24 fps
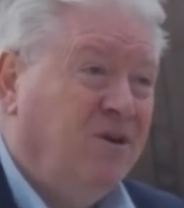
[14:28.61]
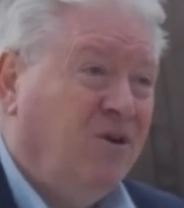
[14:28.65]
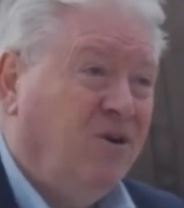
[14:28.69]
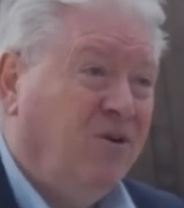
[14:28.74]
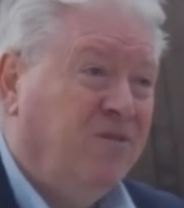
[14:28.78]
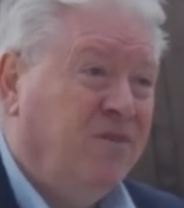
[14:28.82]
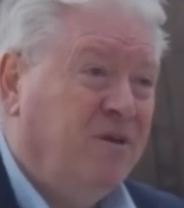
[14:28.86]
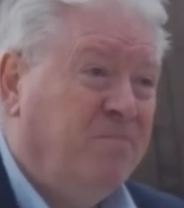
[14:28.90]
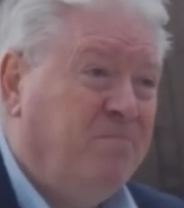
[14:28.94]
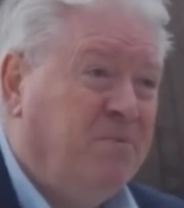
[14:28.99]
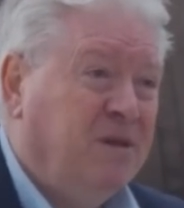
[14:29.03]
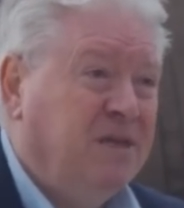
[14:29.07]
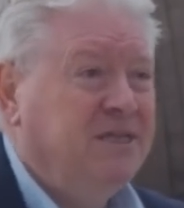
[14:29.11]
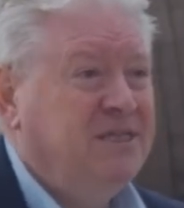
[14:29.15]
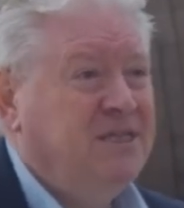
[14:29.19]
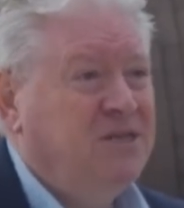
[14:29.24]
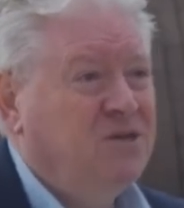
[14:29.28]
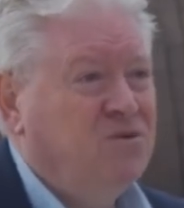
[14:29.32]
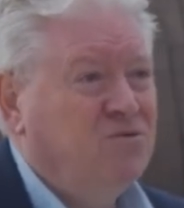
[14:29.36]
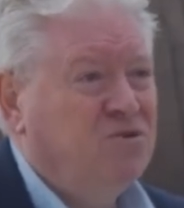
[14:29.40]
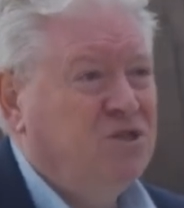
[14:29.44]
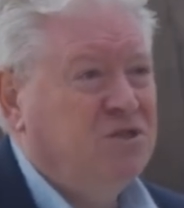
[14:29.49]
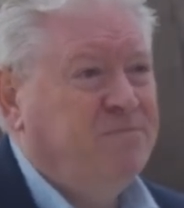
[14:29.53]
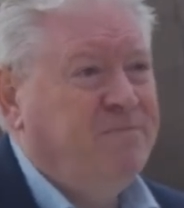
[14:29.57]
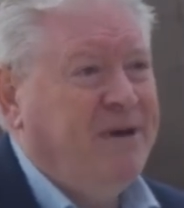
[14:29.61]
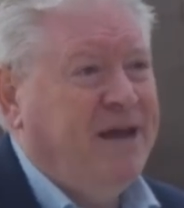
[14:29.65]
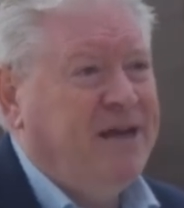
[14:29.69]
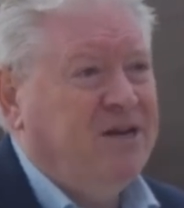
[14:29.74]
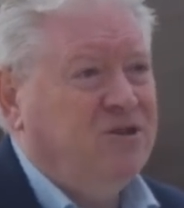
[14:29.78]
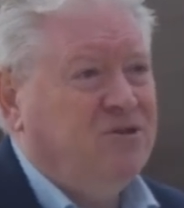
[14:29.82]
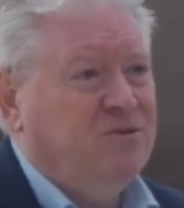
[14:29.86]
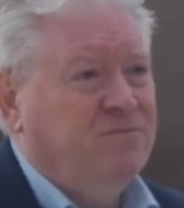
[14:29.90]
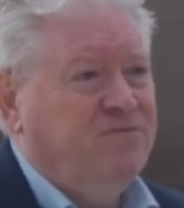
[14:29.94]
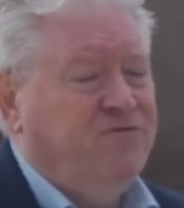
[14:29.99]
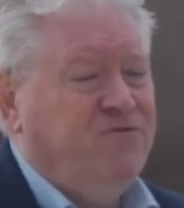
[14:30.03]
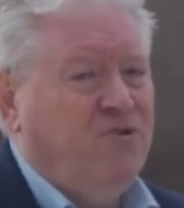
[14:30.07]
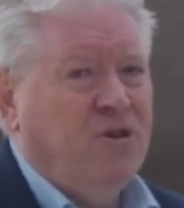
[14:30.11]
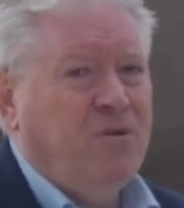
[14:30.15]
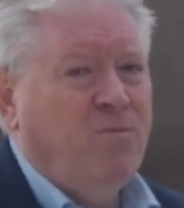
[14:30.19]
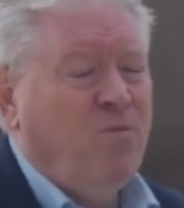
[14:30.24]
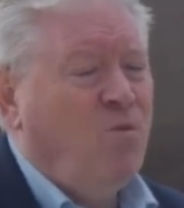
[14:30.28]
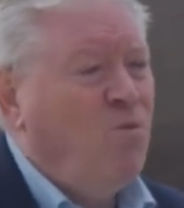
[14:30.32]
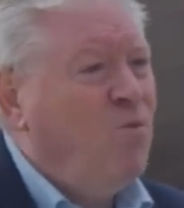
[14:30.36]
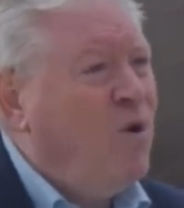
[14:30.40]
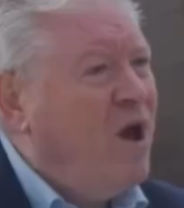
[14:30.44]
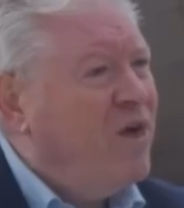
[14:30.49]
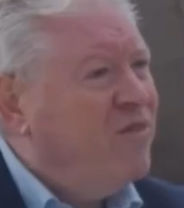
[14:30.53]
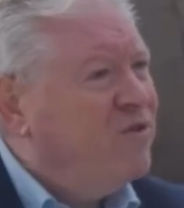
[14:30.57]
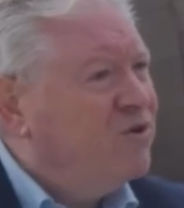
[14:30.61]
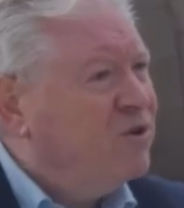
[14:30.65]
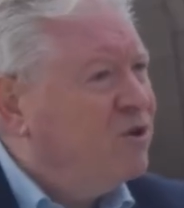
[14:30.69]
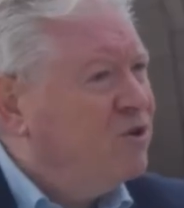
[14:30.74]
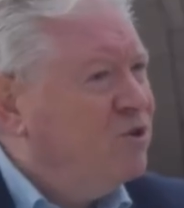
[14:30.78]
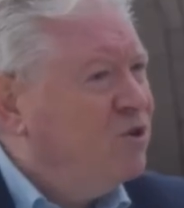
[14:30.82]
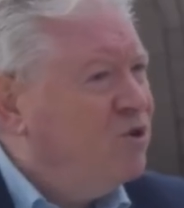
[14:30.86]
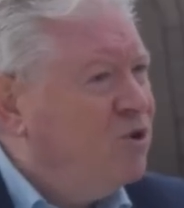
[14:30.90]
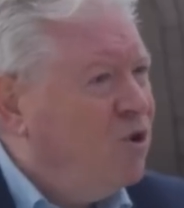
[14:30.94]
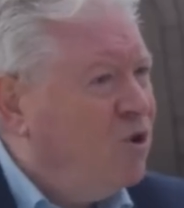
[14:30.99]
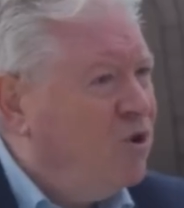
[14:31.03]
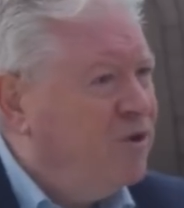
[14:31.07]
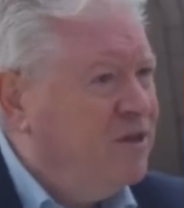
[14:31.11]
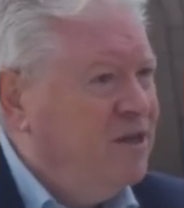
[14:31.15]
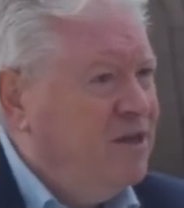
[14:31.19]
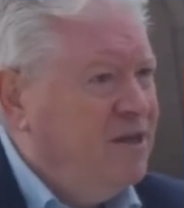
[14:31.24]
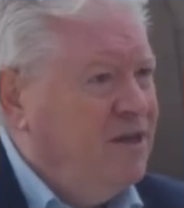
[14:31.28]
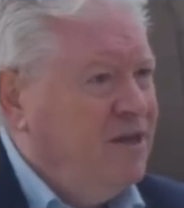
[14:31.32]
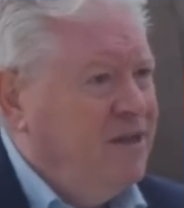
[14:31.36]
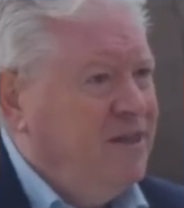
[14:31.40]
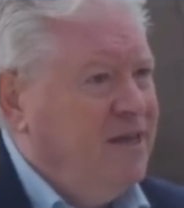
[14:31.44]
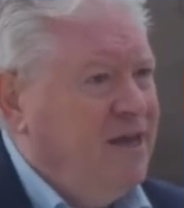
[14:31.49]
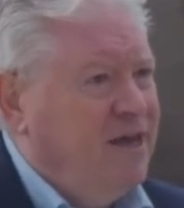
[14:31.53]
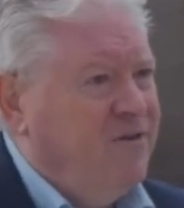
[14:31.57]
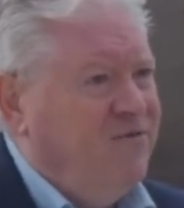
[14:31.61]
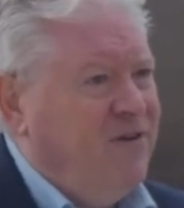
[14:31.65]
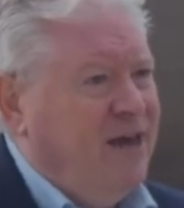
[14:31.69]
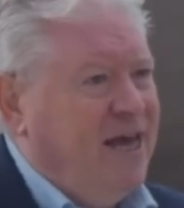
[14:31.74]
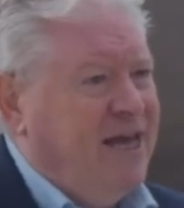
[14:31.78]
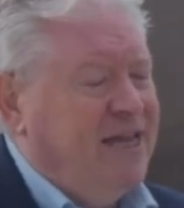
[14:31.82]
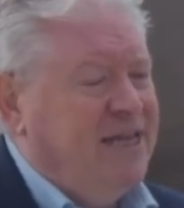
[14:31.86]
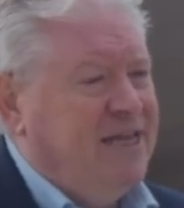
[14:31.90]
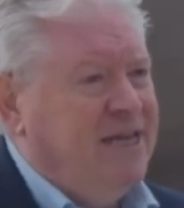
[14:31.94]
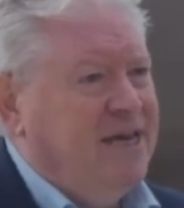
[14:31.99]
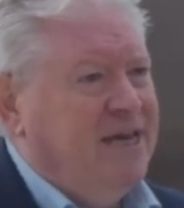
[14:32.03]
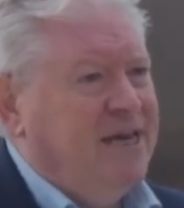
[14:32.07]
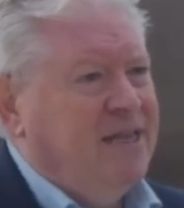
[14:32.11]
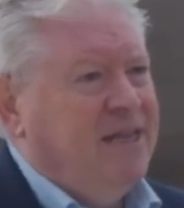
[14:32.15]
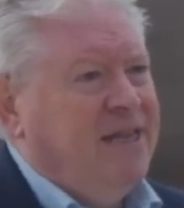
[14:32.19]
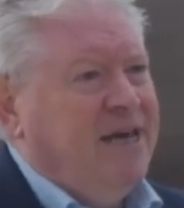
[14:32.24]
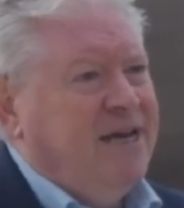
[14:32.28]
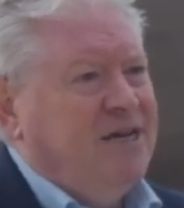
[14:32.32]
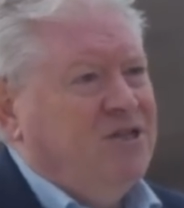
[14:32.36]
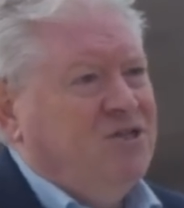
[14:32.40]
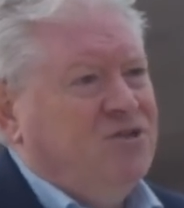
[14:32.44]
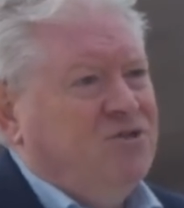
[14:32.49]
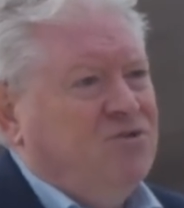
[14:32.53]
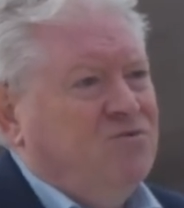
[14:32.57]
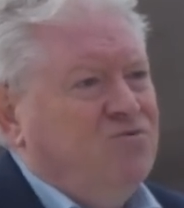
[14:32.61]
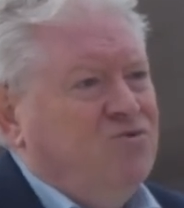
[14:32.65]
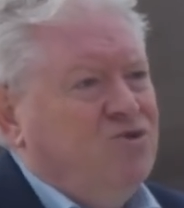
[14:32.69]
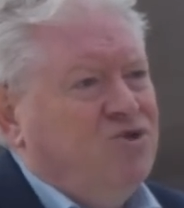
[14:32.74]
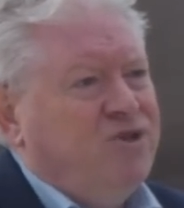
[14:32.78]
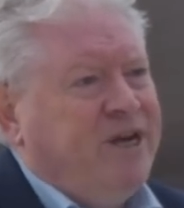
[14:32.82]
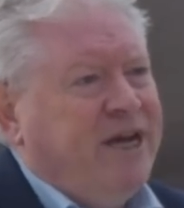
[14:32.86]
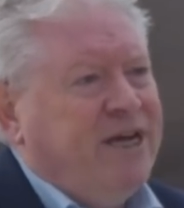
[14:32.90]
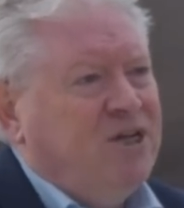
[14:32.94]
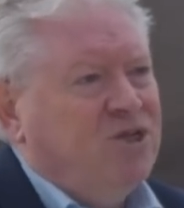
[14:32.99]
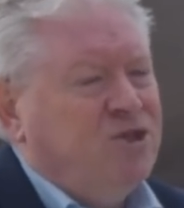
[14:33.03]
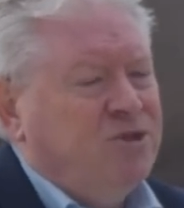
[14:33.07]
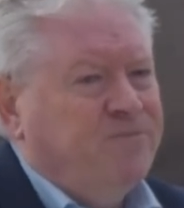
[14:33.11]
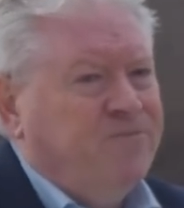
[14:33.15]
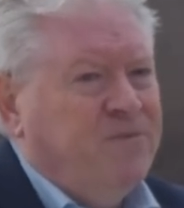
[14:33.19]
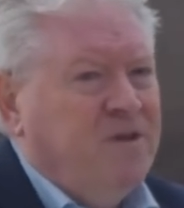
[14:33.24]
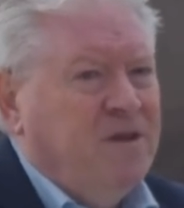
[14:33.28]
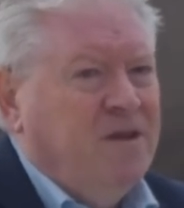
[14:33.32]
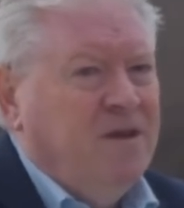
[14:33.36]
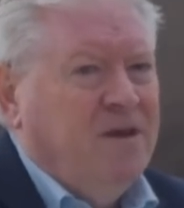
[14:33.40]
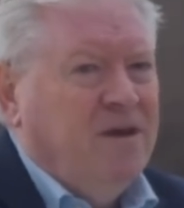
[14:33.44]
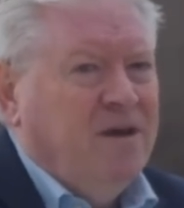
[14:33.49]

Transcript: on the political spectrum for them, whether or not they have any electoral traction.